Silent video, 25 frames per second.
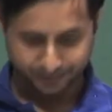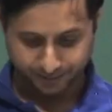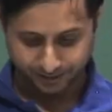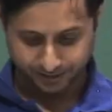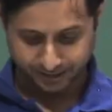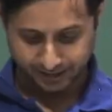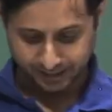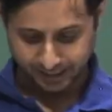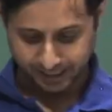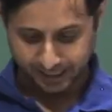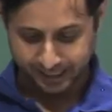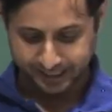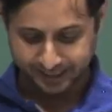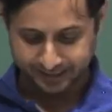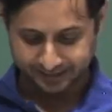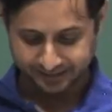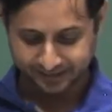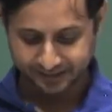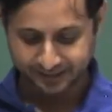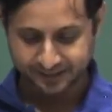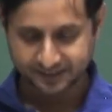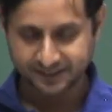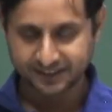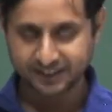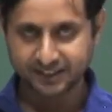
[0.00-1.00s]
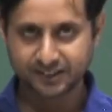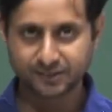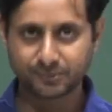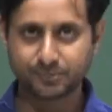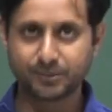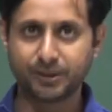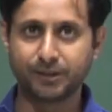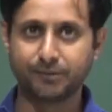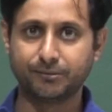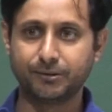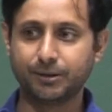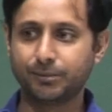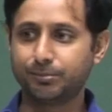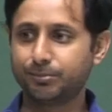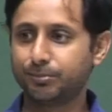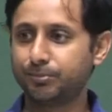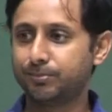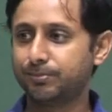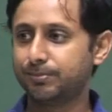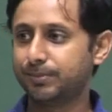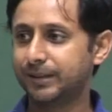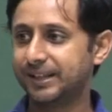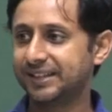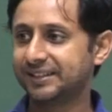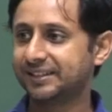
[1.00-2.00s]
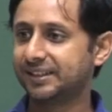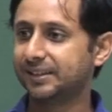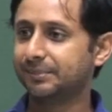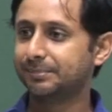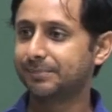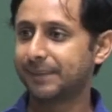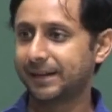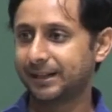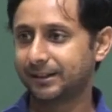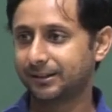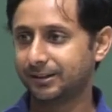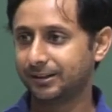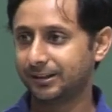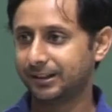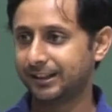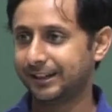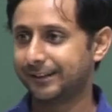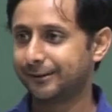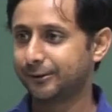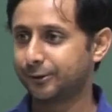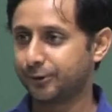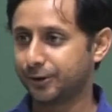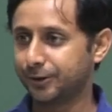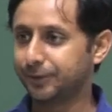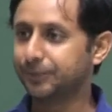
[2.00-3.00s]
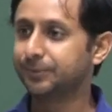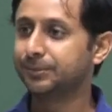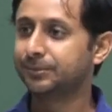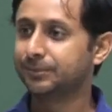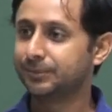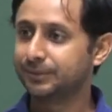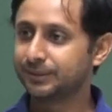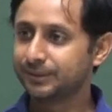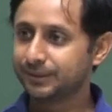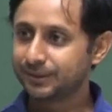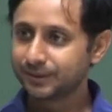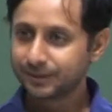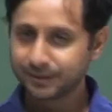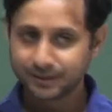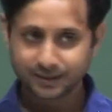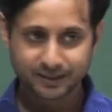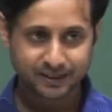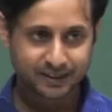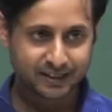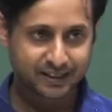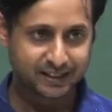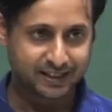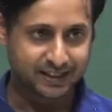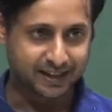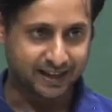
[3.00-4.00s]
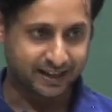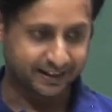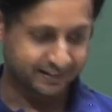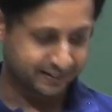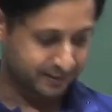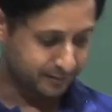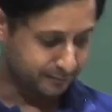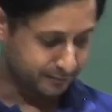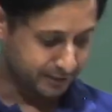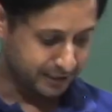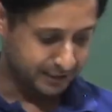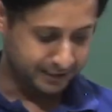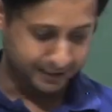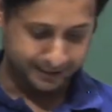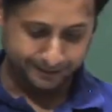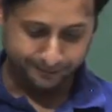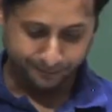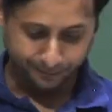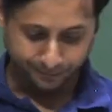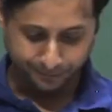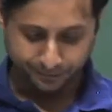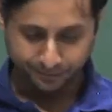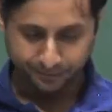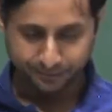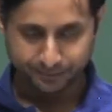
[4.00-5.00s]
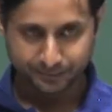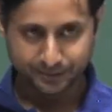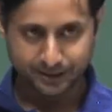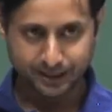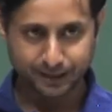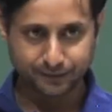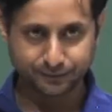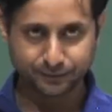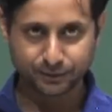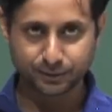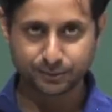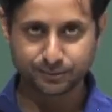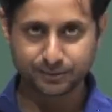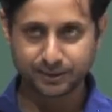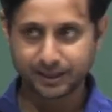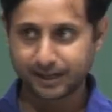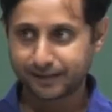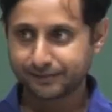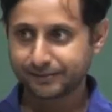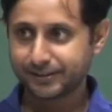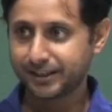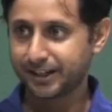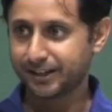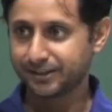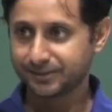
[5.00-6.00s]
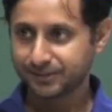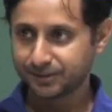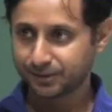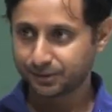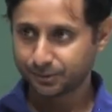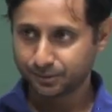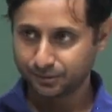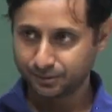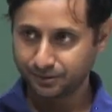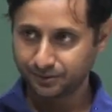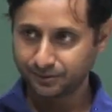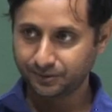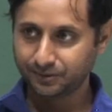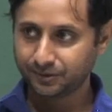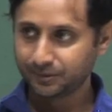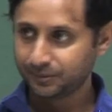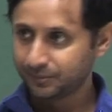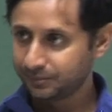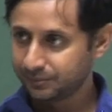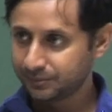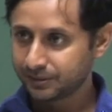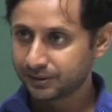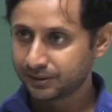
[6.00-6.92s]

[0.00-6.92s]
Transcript: Okay. RS and CSB will place in parallel later on as and when needed after we have the answer to this.